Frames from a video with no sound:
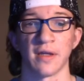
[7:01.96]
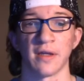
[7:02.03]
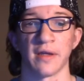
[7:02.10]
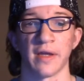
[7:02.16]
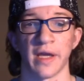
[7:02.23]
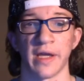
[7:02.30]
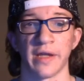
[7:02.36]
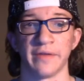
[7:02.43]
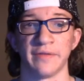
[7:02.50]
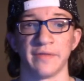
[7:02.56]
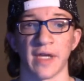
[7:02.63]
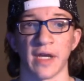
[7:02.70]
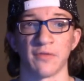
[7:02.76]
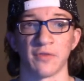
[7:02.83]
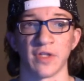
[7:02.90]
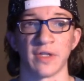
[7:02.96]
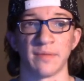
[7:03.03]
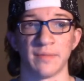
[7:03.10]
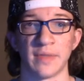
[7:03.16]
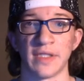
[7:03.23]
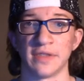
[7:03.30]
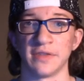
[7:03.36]
And that really
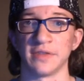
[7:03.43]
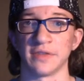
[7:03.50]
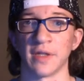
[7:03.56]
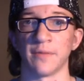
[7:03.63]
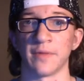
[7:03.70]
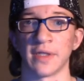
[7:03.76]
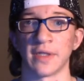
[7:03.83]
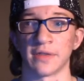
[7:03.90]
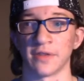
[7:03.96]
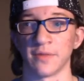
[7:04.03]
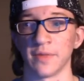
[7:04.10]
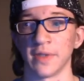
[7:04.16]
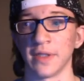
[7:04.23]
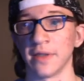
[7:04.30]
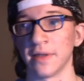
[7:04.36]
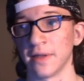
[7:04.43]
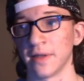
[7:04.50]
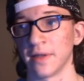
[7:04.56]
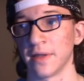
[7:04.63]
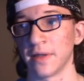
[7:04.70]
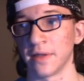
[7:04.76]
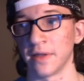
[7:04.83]
means something to me,
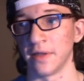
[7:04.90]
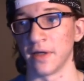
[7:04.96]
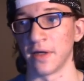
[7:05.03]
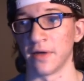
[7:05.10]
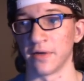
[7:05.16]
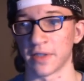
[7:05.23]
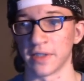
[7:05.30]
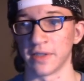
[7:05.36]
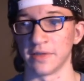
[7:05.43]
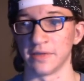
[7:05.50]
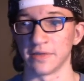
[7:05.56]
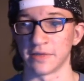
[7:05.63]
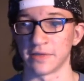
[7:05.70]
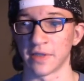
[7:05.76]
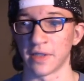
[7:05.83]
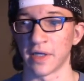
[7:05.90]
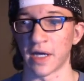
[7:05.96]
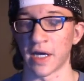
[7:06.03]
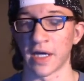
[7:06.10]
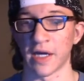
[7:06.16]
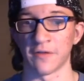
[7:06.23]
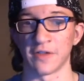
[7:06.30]
you know, because
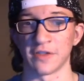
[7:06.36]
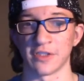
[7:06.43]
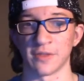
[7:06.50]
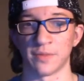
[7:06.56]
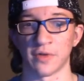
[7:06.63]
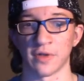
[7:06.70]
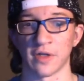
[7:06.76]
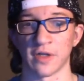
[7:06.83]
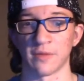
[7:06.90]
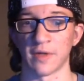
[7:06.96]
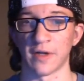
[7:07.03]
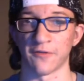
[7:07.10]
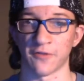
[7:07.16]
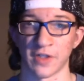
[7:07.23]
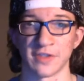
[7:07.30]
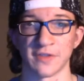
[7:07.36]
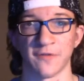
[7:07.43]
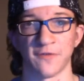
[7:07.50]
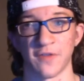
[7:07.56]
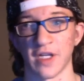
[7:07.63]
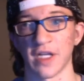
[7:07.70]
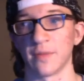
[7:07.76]
I have the support of my friends and
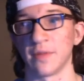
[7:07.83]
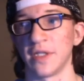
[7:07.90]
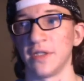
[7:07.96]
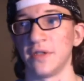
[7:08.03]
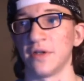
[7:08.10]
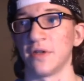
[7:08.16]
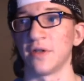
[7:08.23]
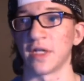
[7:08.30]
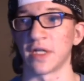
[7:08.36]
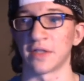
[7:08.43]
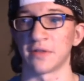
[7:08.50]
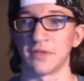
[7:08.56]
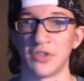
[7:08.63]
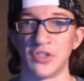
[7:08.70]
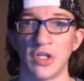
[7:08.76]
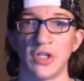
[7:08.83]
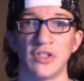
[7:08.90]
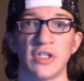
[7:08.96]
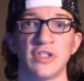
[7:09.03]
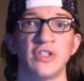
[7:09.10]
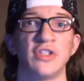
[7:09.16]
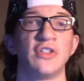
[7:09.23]
family, you know, like you,
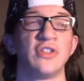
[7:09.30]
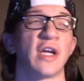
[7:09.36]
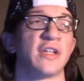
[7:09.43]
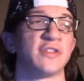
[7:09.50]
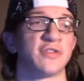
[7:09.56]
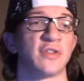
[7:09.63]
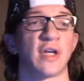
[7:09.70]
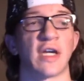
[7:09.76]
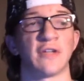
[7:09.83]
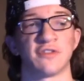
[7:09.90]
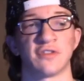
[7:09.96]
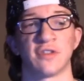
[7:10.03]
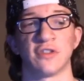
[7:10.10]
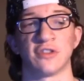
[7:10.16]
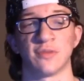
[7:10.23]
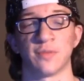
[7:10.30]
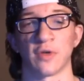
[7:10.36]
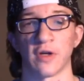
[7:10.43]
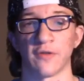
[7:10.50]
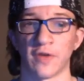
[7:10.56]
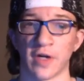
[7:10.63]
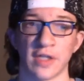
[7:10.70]
you, you guys know I have the
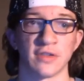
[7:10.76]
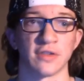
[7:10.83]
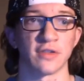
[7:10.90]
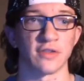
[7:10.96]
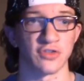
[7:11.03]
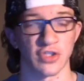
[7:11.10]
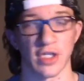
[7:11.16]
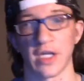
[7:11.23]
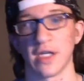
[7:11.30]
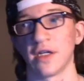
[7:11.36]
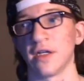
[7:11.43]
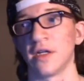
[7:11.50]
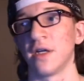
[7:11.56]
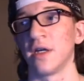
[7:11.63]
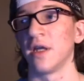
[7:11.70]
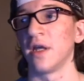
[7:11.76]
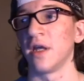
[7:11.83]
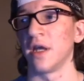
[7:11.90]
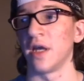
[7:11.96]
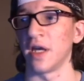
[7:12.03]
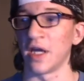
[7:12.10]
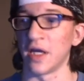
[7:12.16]
support of Hunter, Jada,
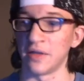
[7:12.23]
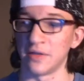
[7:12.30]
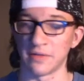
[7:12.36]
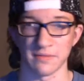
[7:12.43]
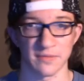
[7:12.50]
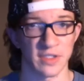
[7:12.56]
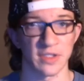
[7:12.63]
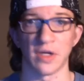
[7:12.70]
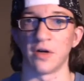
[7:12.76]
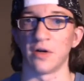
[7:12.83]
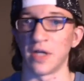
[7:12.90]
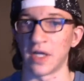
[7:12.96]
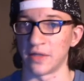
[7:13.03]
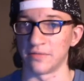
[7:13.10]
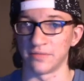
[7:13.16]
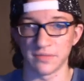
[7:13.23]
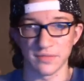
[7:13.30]
and, you know, and